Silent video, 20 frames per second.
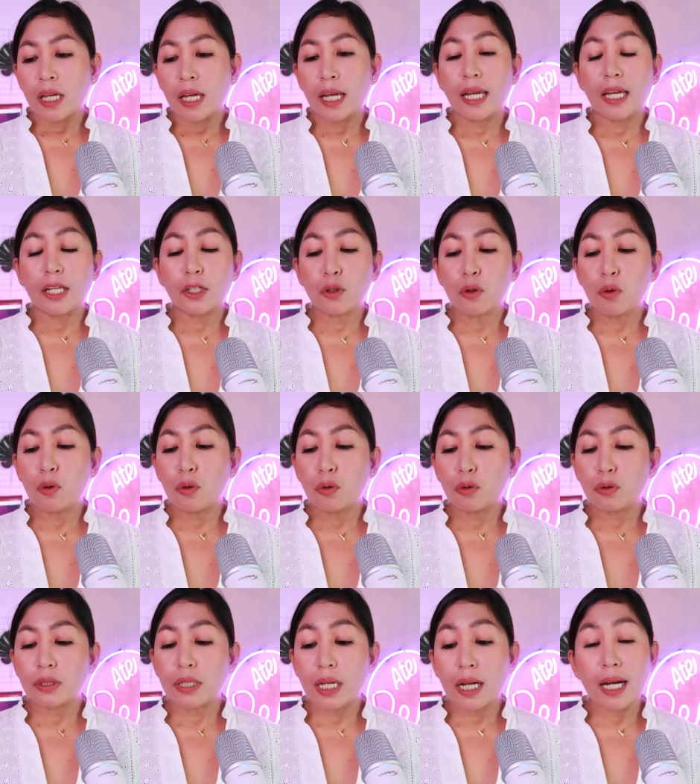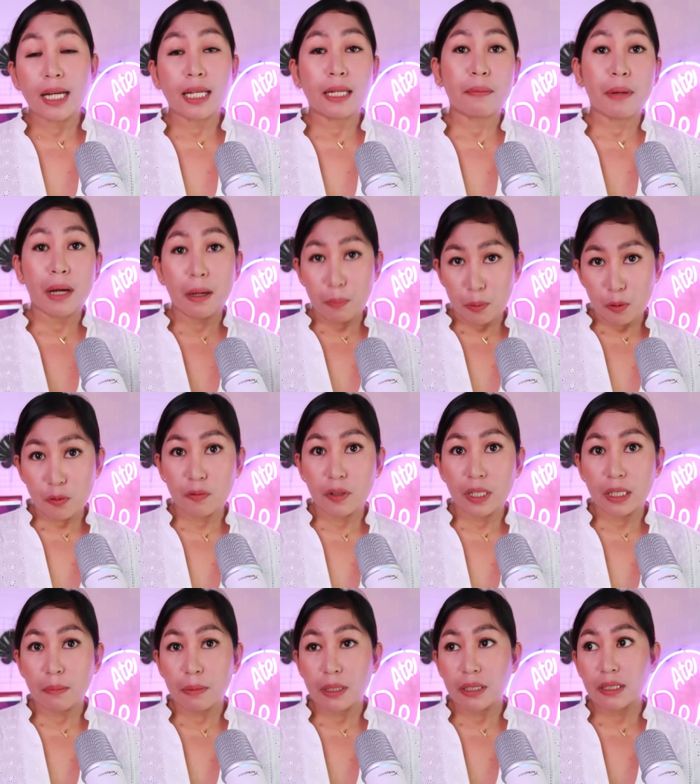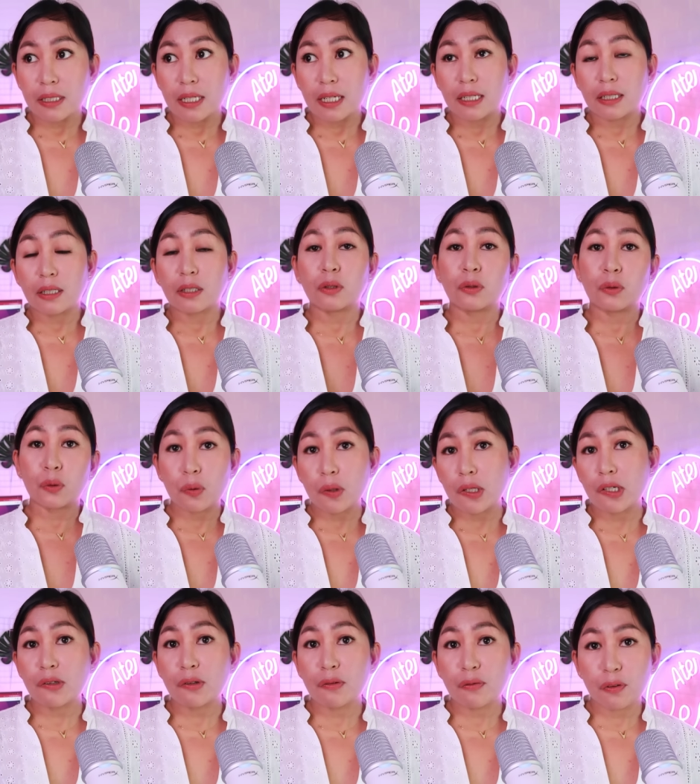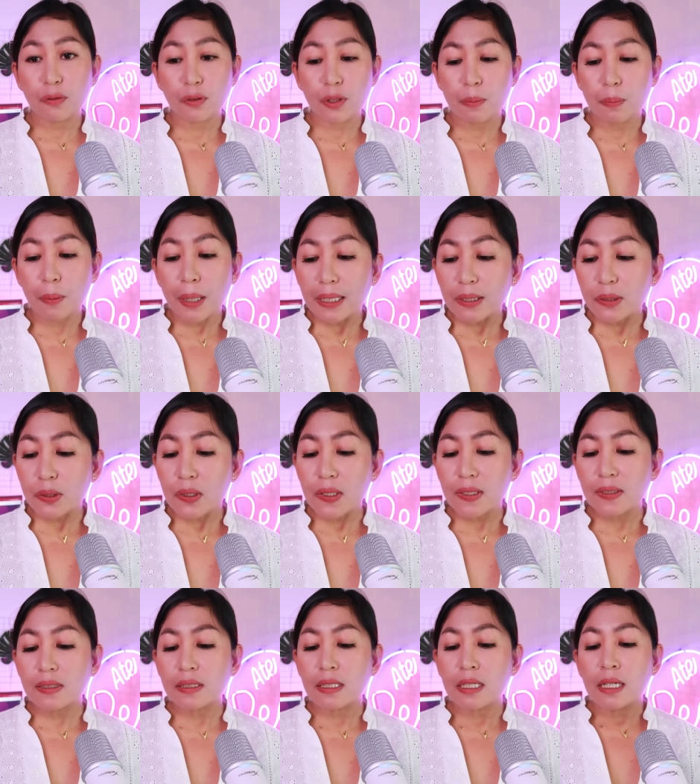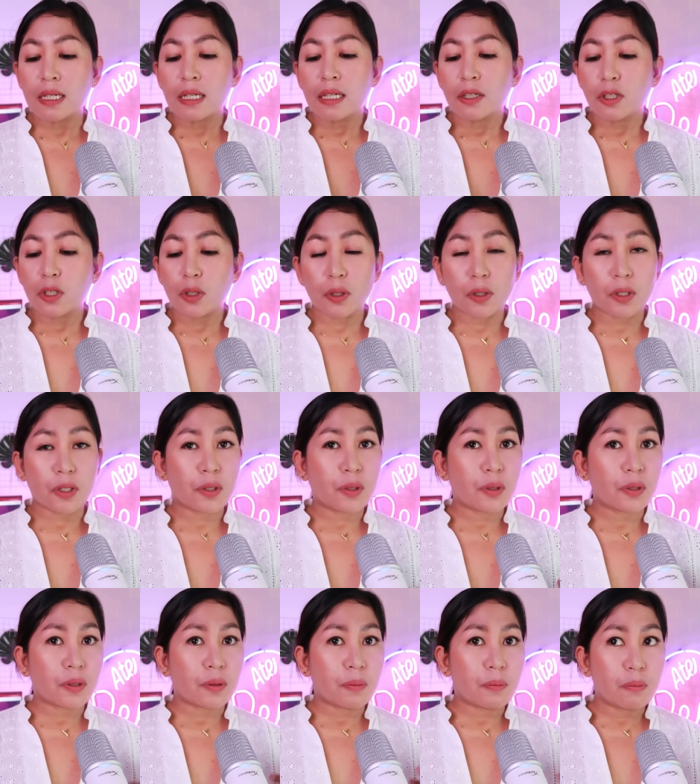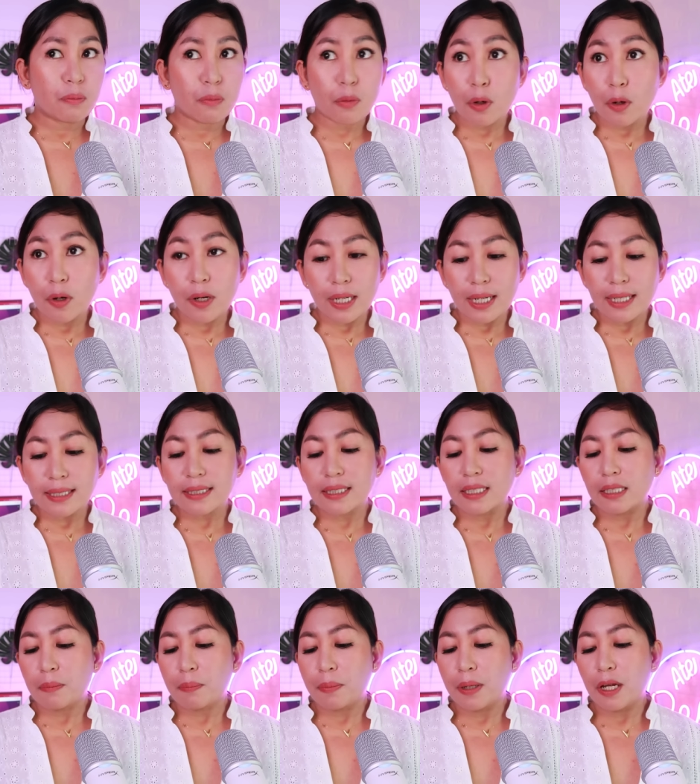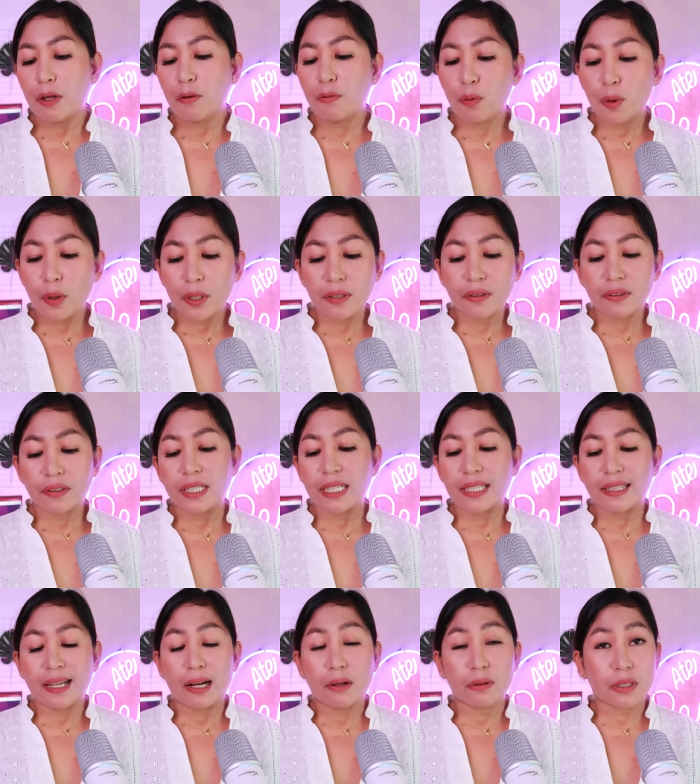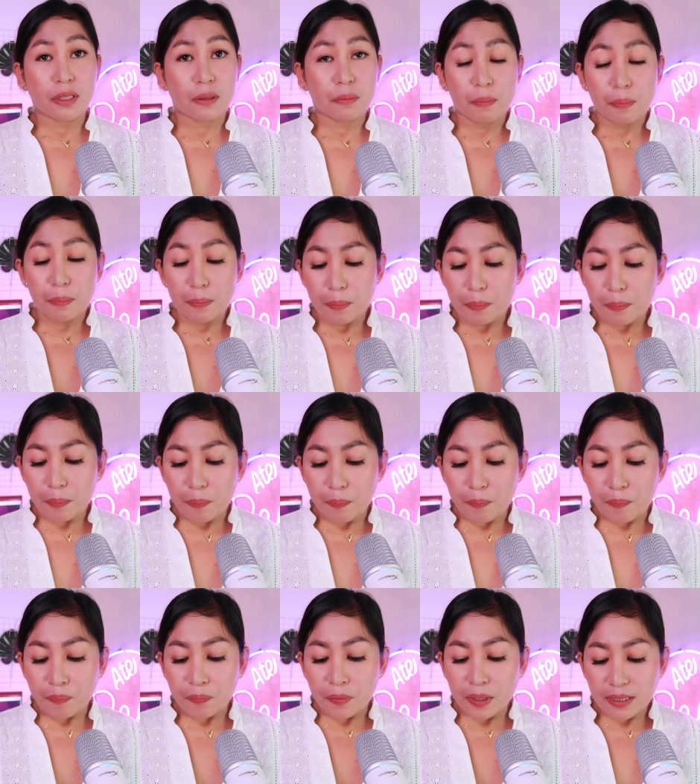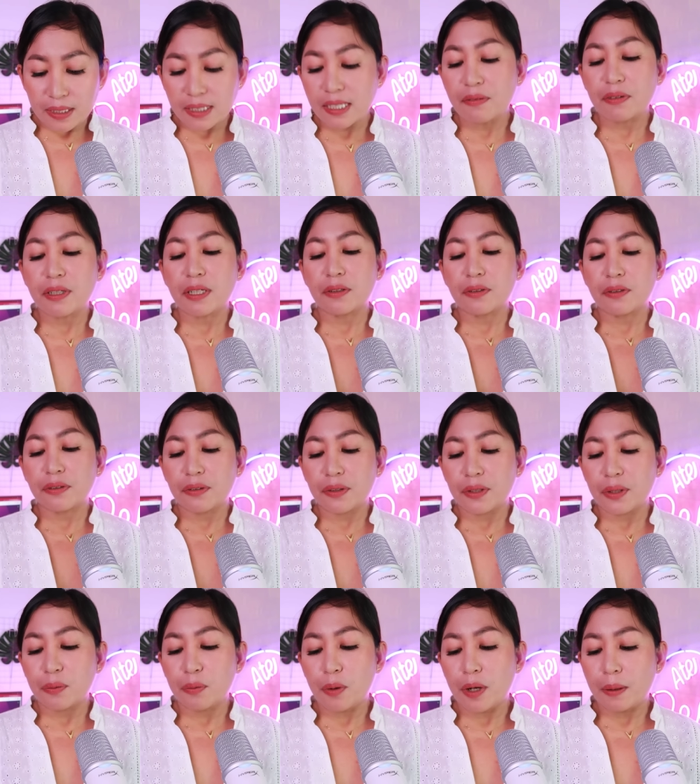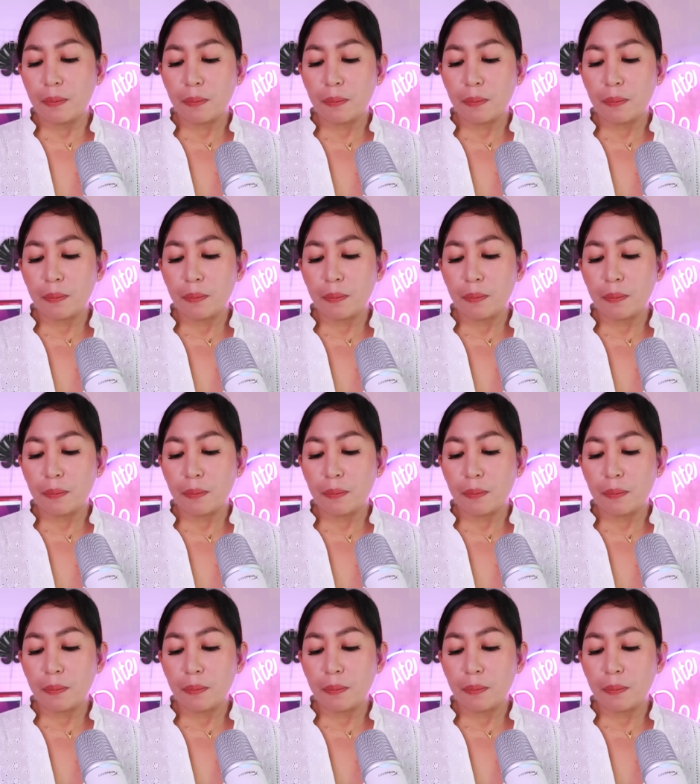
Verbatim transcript: And kung sakali ma-approve ka naman sa 250 pesos, you're more or less gonna pay 43,731.98